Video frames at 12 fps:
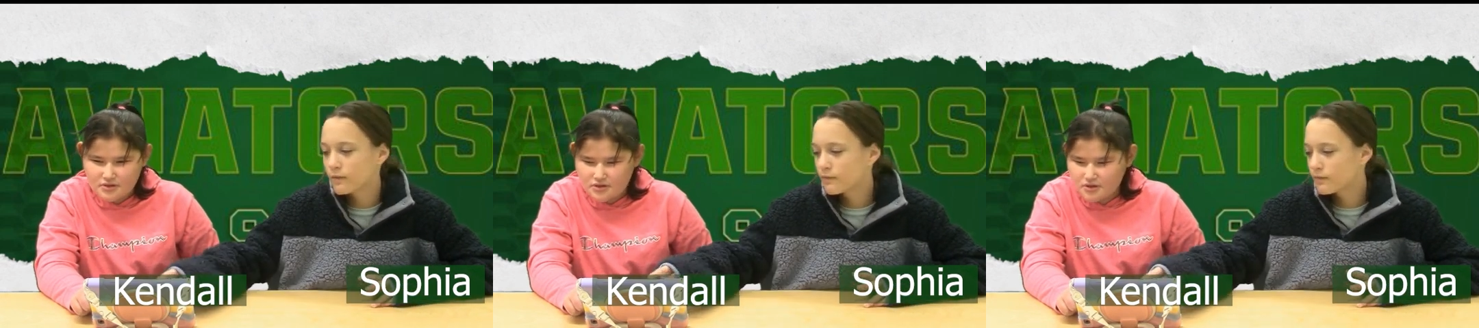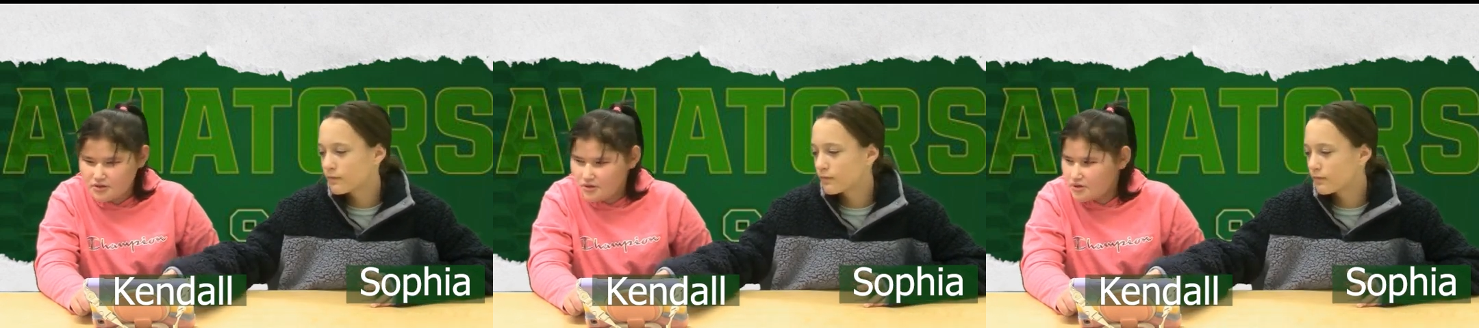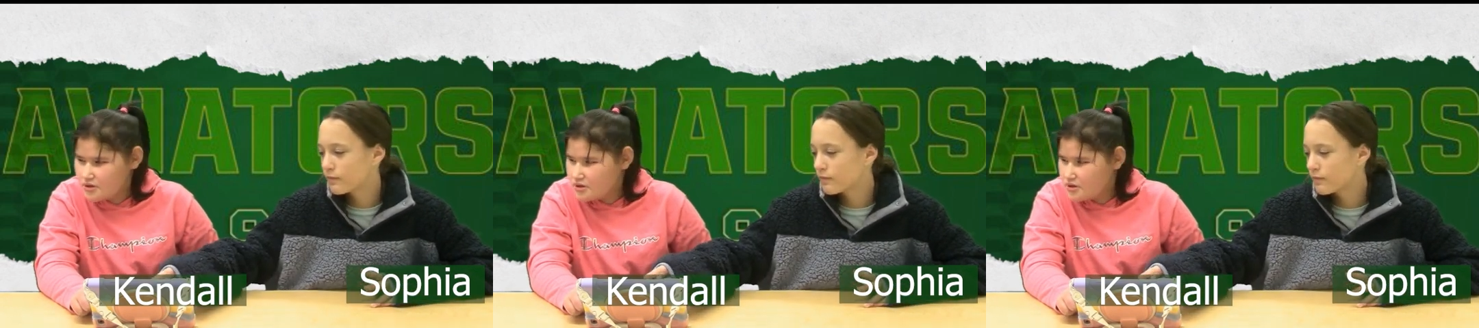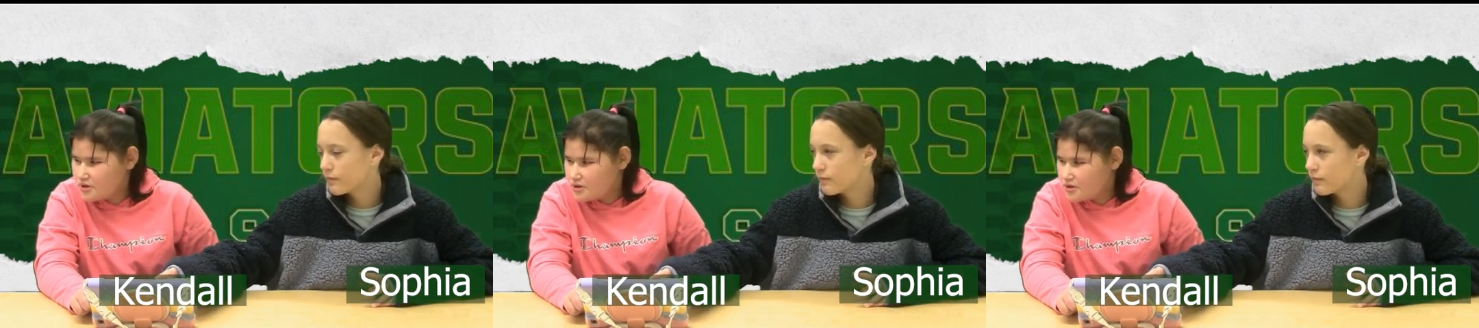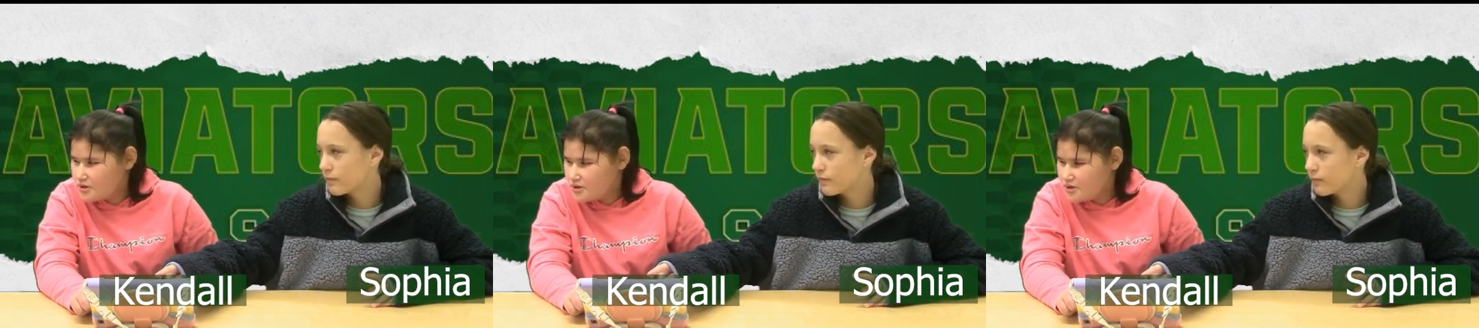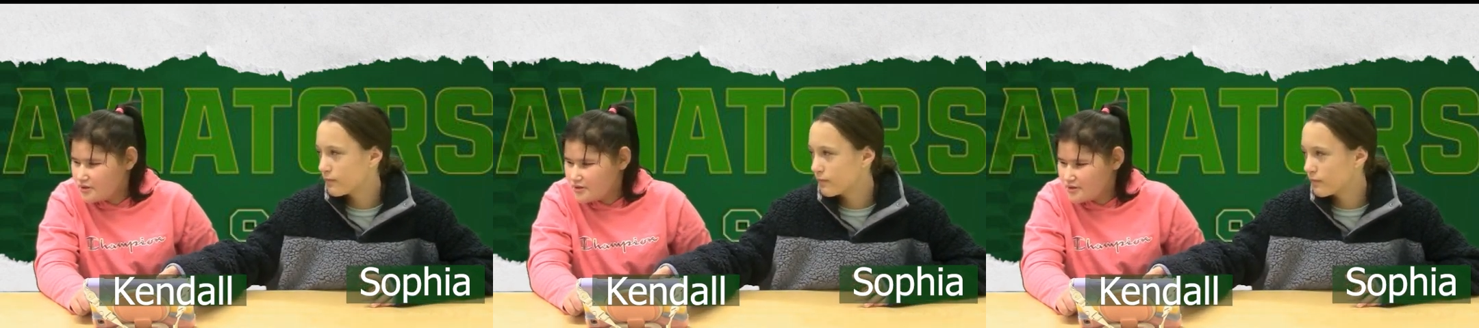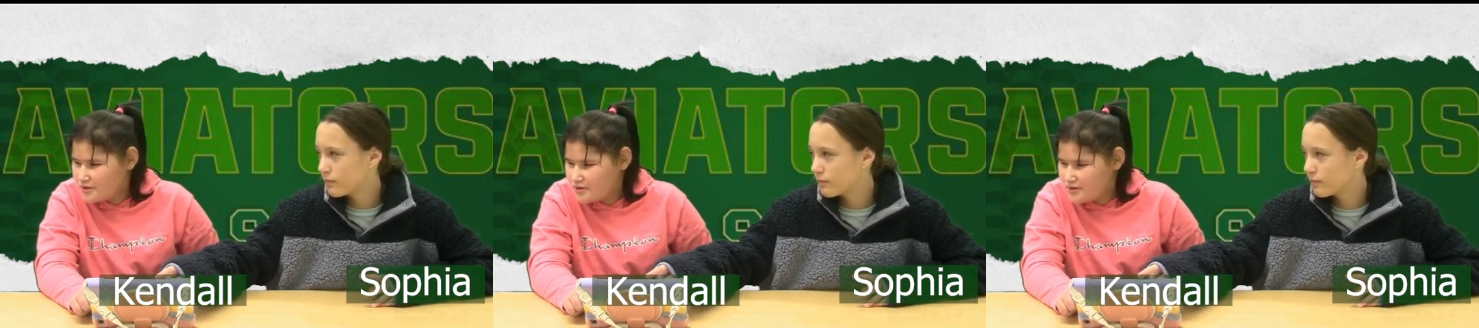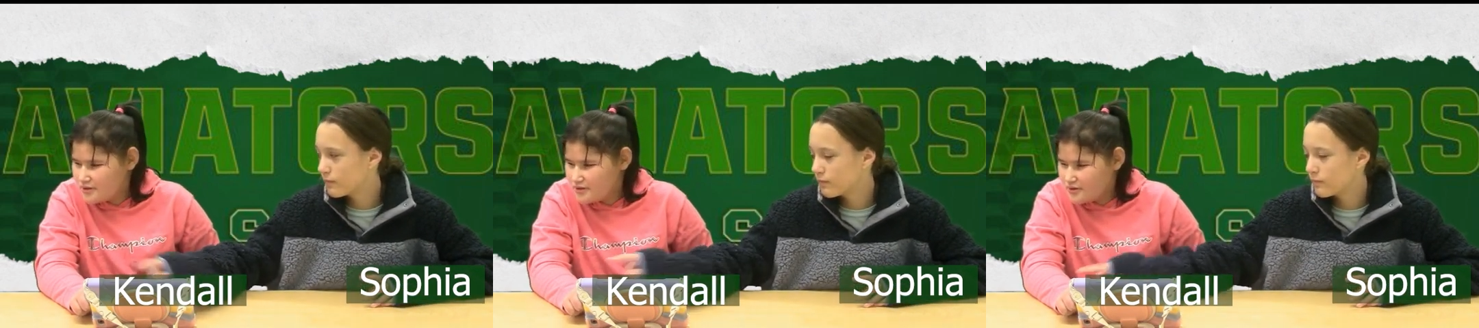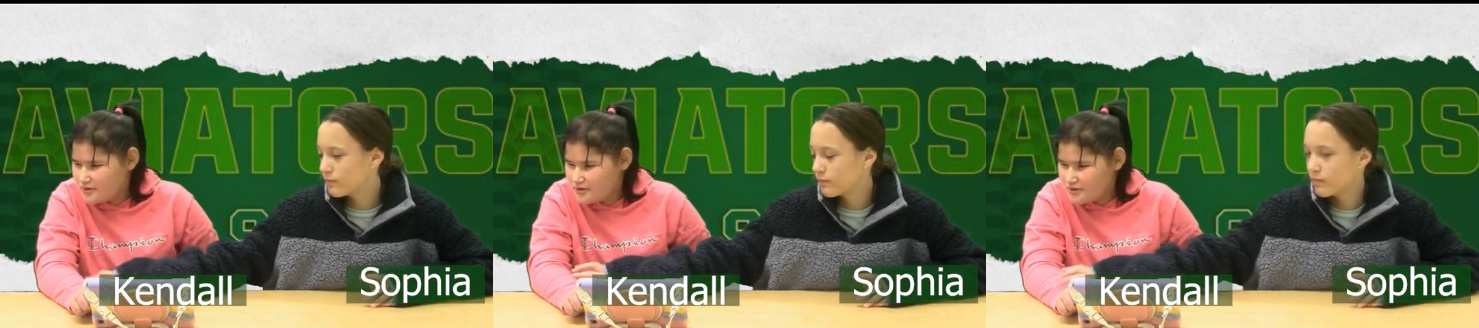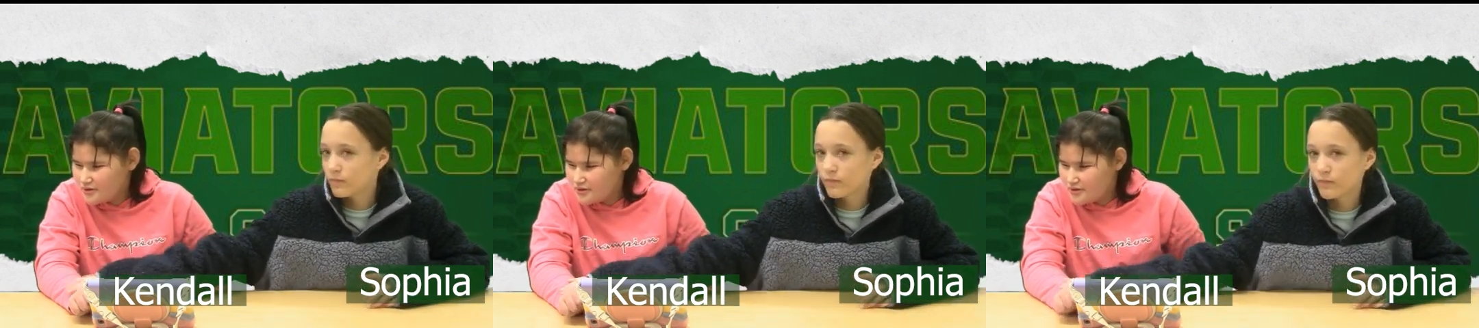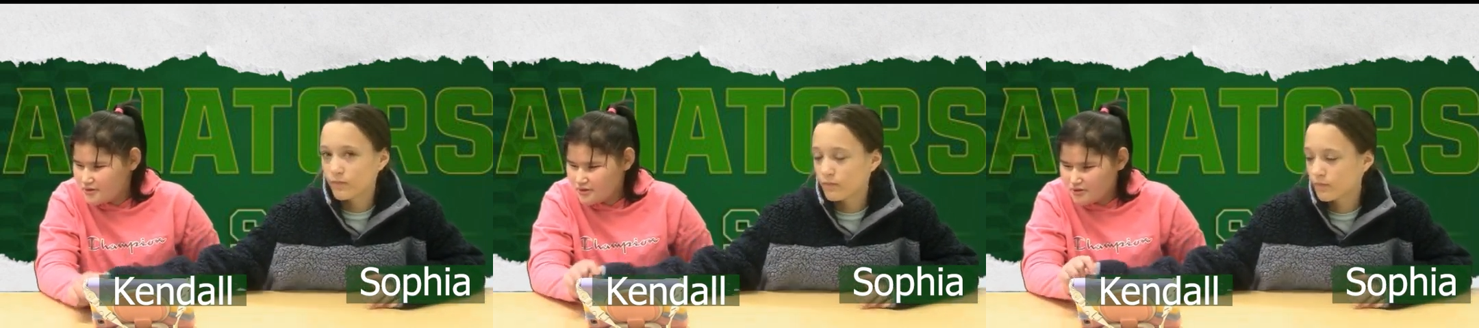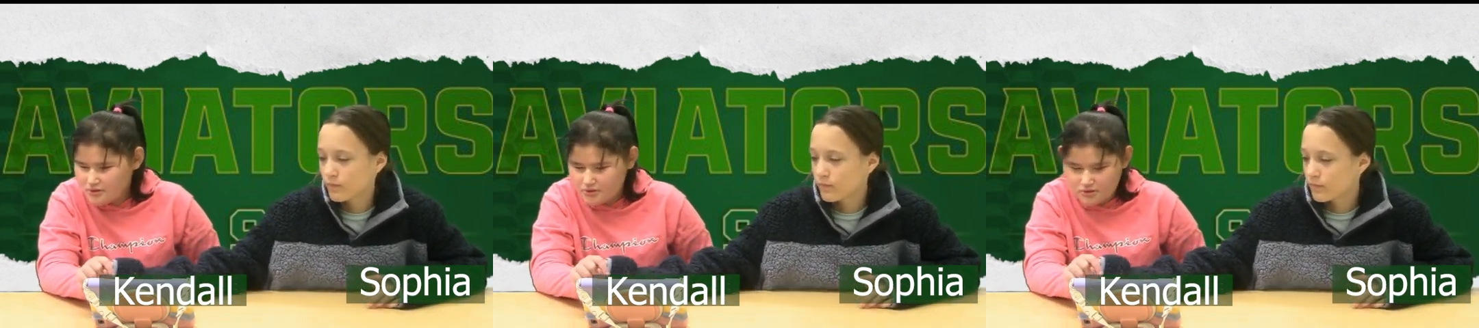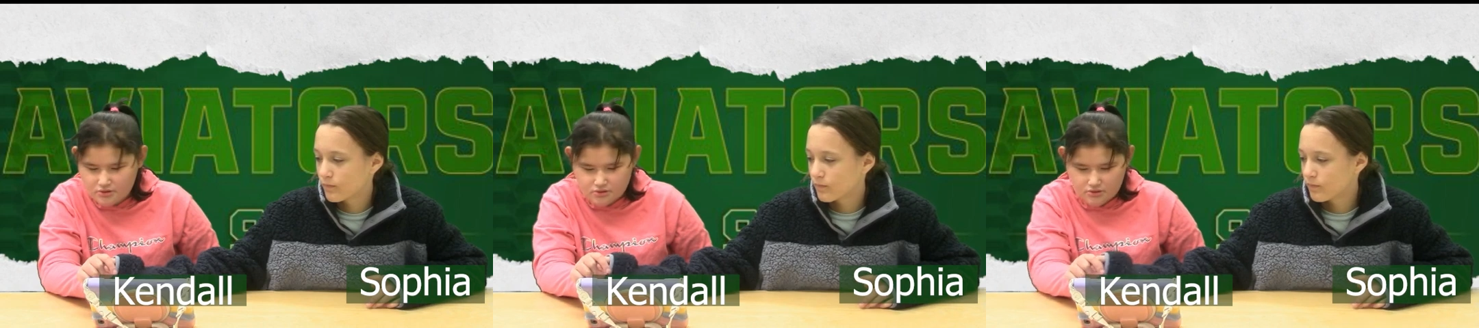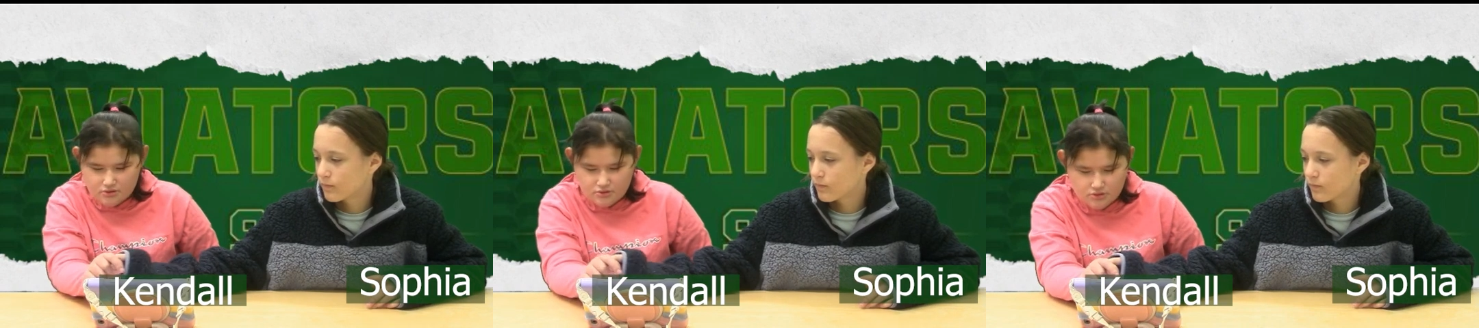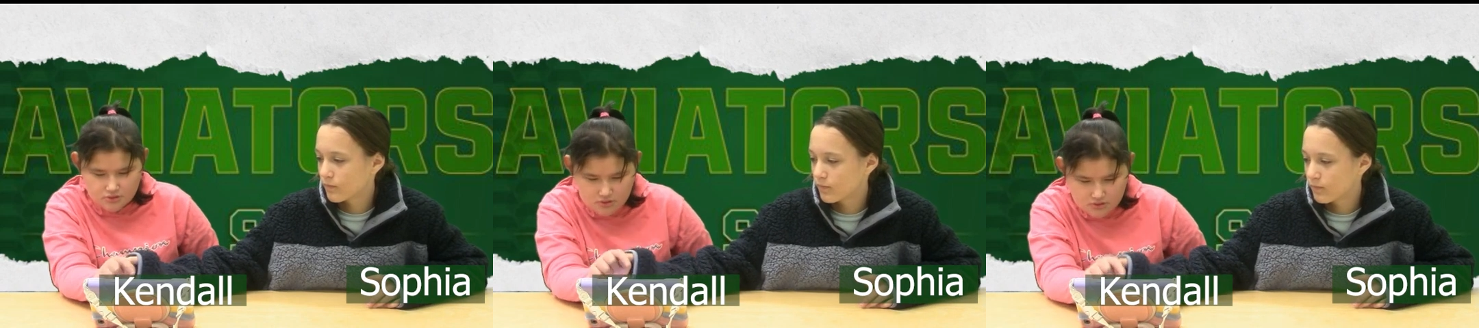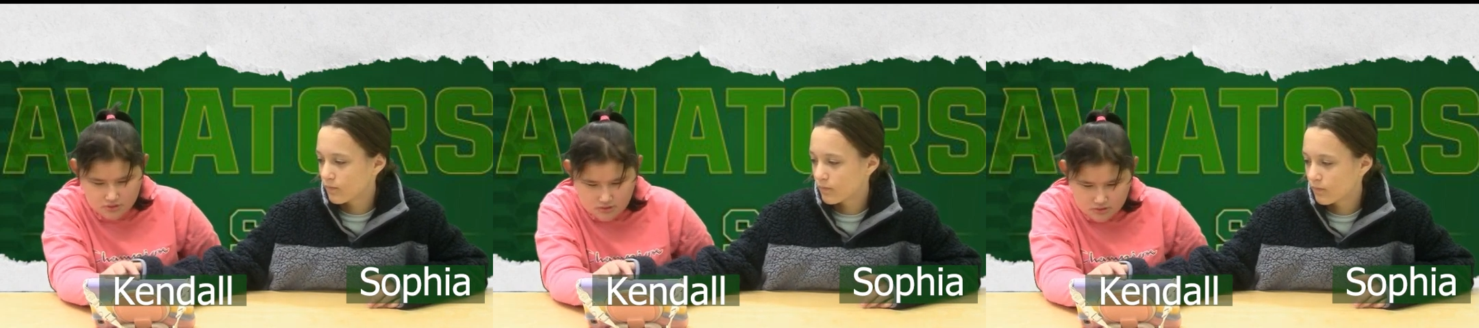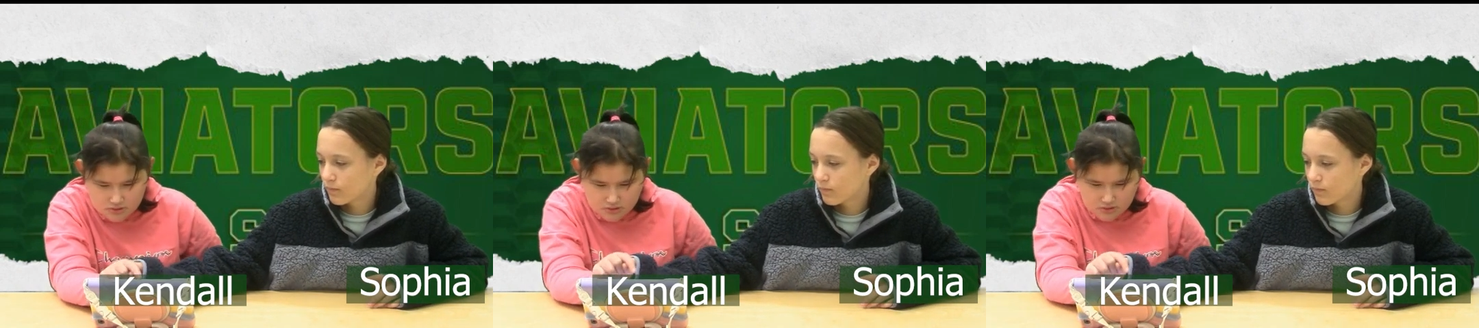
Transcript: (silence)